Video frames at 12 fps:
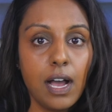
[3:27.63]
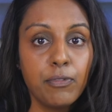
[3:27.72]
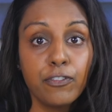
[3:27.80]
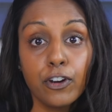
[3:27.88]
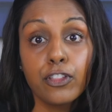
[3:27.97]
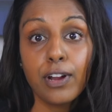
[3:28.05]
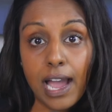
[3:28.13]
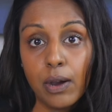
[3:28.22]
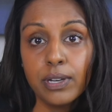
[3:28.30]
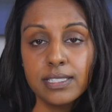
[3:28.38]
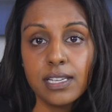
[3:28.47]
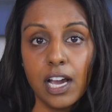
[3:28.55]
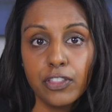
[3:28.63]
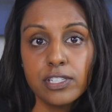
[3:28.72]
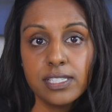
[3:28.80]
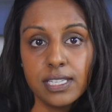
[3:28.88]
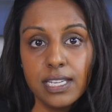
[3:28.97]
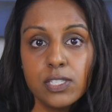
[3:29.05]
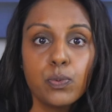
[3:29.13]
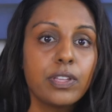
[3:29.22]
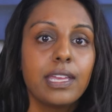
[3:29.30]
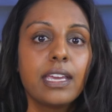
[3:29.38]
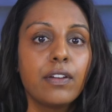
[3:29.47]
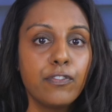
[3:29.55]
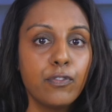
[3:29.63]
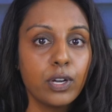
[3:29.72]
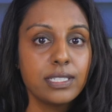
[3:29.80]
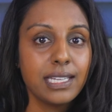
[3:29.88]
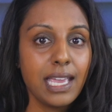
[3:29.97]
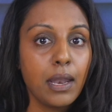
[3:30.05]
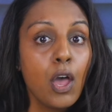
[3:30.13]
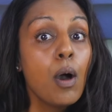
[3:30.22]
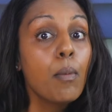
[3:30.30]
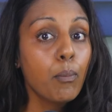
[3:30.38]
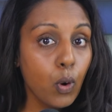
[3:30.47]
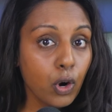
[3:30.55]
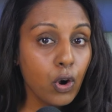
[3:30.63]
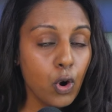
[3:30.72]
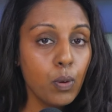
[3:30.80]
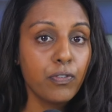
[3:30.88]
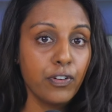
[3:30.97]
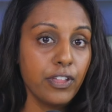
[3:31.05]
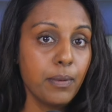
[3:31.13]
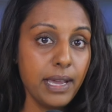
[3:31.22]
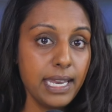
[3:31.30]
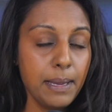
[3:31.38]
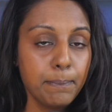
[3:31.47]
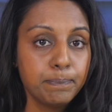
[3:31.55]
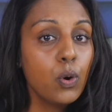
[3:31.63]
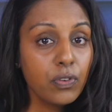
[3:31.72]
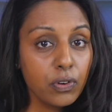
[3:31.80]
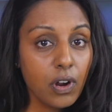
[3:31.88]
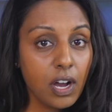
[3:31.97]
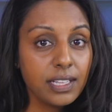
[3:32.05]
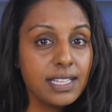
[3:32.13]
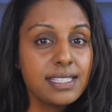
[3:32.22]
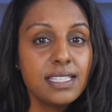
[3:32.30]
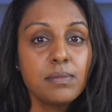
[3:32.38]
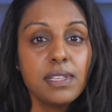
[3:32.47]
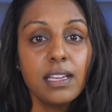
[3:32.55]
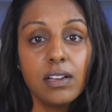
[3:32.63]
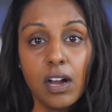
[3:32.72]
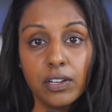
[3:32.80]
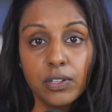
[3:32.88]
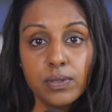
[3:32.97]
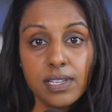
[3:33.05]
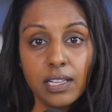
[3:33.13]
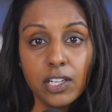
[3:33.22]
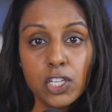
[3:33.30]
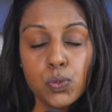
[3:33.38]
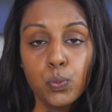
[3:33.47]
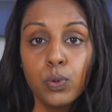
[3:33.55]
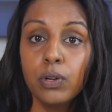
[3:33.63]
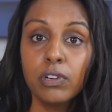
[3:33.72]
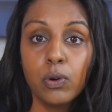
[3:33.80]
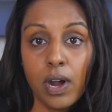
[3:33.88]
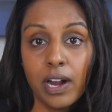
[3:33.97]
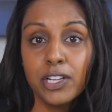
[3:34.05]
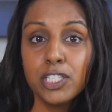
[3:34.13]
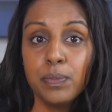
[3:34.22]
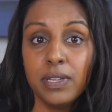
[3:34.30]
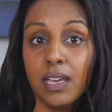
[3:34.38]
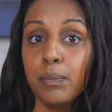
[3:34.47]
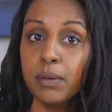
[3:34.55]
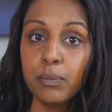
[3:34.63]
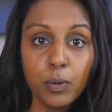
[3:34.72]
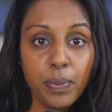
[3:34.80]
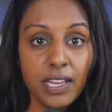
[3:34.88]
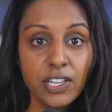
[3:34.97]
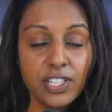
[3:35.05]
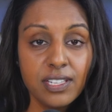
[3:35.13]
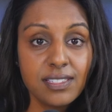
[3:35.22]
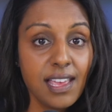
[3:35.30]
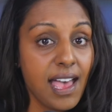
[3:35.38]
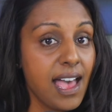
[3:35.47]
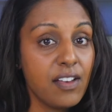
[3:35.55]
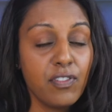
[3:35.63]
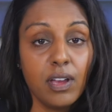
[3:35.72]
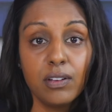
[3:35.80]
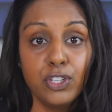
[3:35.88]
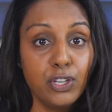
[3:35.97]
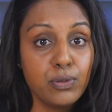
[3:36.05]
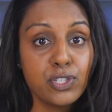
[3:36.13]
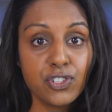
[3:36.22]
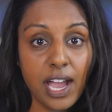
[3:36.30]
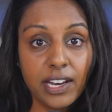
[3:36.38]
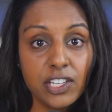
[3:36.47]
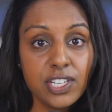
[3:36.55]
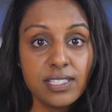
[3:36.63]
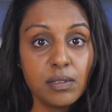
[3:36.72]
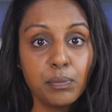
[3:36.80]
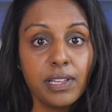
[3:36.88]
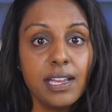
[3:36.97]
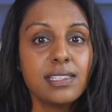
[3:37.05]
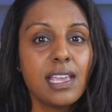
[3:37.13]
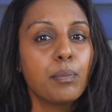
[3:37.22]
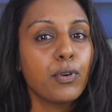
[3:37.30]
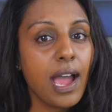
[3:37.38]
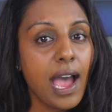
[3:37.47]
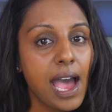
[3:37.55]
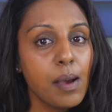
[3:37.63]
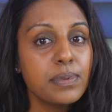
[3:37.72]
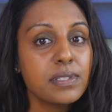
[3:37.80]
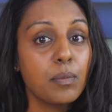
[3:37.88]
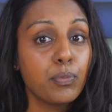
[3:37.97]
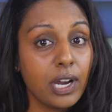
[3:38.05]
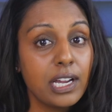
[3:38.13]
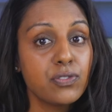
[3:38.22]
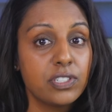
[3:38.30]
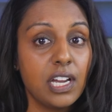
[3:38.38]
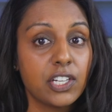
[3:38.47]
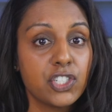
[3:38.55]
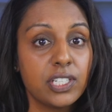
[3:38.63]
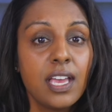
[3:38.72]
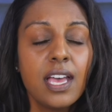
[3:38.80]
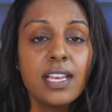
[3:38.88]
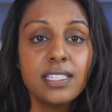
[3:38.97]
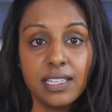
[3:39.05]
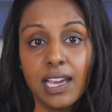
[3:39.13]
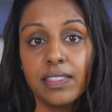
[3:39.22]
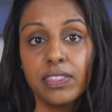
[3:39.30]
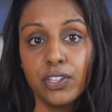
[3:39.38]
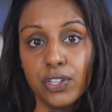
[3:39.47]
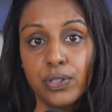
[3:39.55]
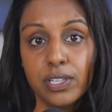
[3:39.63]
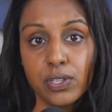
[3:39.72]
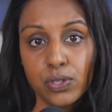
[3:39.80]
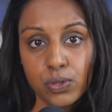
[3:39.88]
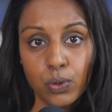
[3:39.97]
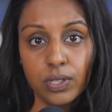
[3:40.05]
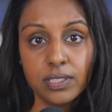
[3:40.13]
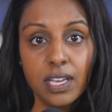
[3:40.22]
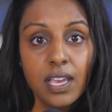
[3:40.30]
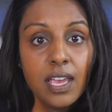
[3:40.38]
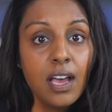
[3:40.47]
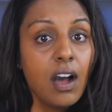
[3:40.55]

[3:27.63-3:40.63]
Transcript: um, further out into other cities cities where they can afford to get more home for their money. Overall, it seems like condo sellers will require to be a bit more patient, have new strategies in place, and perhaps a price reduction to get their units sold.